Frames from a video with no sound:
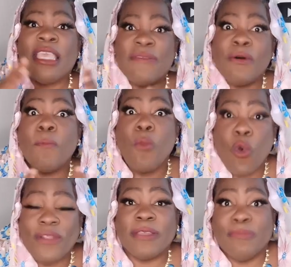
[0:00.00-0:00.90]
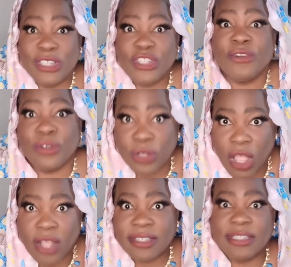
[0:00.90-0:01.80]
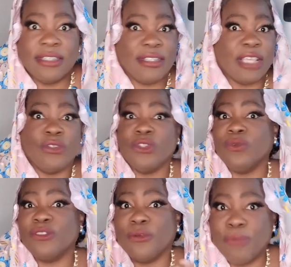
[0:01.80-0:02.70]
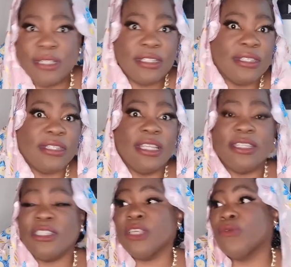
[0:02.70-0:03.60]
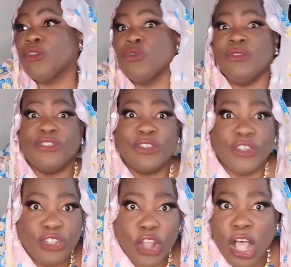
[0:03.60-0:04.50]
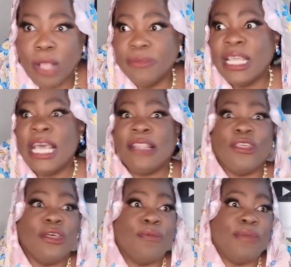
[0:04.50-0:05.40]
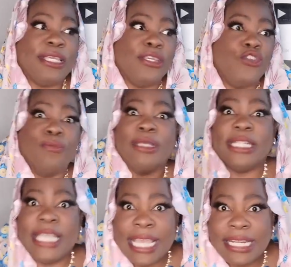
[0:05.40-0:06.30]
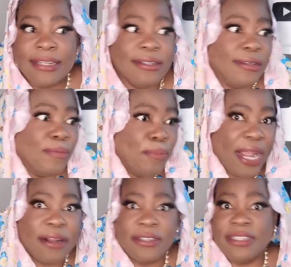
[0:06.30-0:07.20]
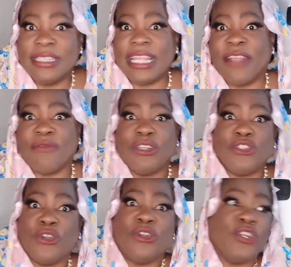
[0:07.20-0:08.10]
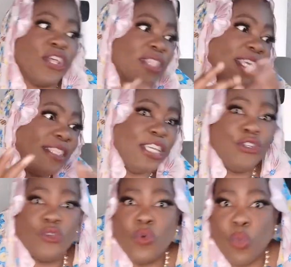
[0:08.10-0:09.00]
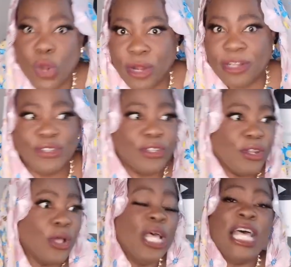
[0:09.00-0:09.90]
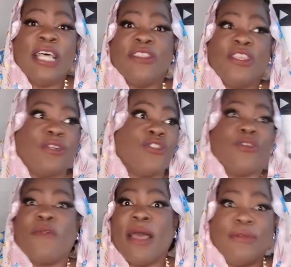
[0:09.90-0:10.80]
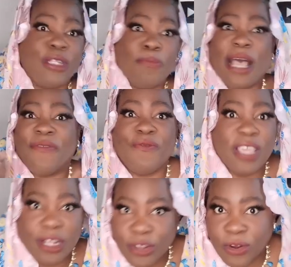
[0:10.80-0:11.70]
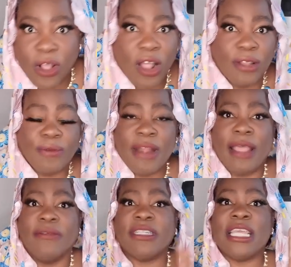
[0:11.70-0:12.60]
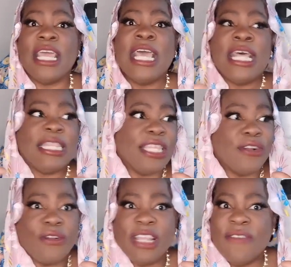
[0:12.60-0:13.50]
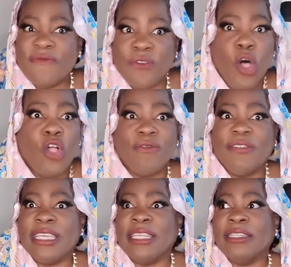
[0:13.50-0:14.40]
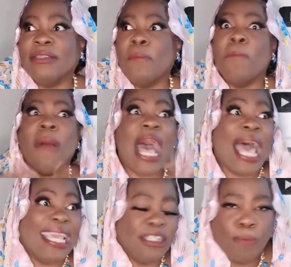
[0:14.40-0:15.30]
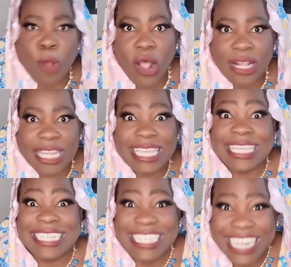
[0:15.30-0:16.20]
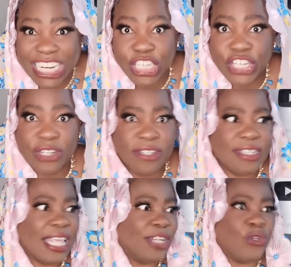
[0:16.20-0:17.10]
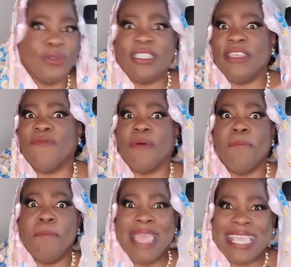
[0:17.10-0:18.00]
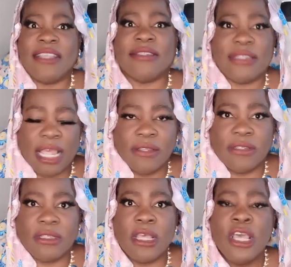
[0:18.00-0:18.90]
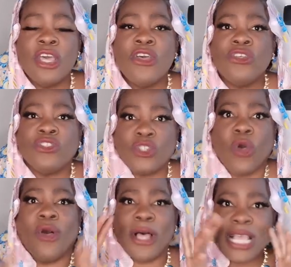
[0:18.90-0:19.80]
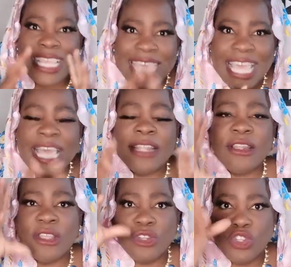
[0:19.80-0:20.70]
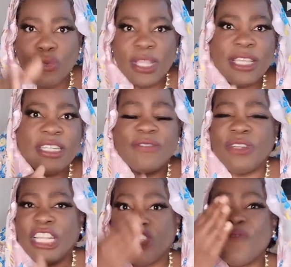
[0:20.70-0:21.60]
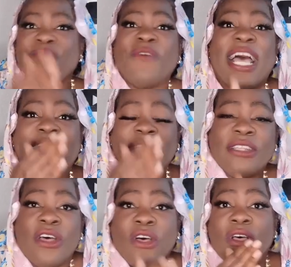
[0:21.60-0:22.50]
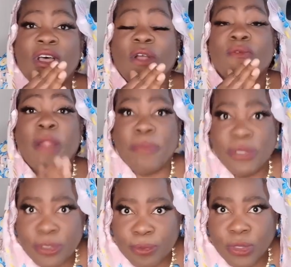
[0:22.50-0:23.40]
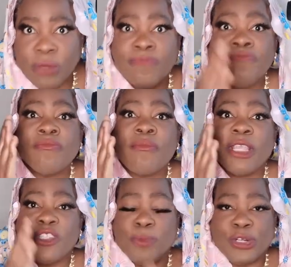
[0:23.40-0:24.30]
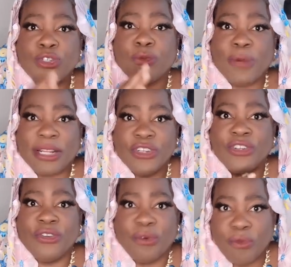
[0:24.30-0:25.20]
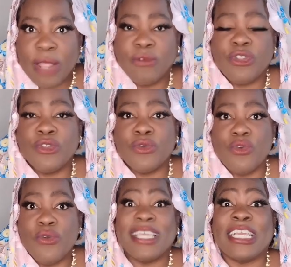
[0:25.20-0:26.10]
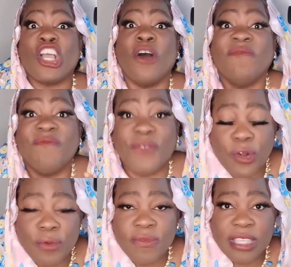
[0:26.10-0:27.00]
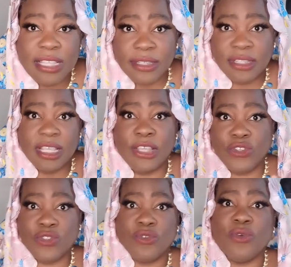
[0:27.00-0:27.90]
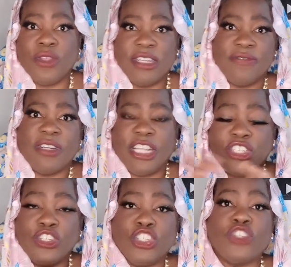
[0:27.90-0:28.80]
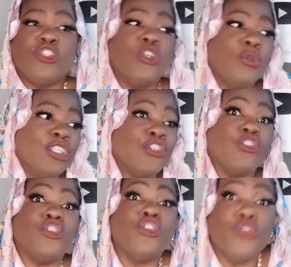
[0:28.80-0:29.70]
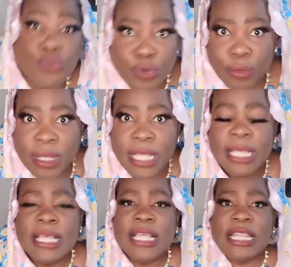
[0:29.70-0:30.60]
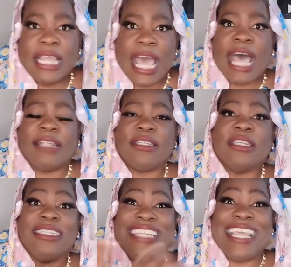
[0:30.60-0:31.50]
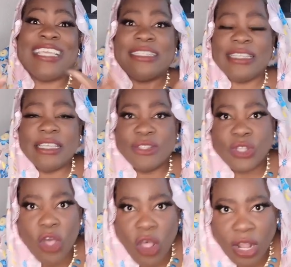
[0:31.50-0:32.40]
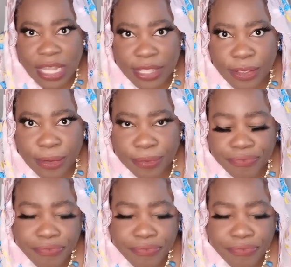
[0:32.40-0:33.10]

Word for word: Even more than material losses. They could lose their businesses, they will lose their jobs, they'll be humiliated and embarrassed at every turn. Nothing they do works, you know. They're surrounded by failure all around they're involved in mind boggling addictions that don't even make sense. So, again, doing a divination, find a, a reputable spiritual practitioner around you who can confirm these things through a divination. Just don't assume that a deity is calling you.